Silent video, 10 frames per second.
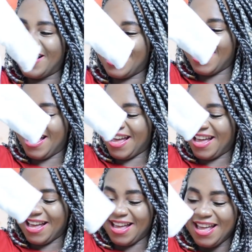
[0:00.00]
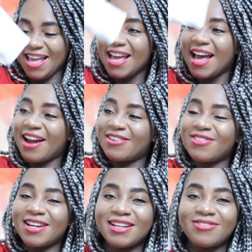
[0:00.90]
I
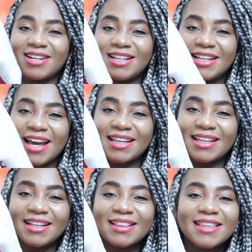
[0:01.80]
really, really like it.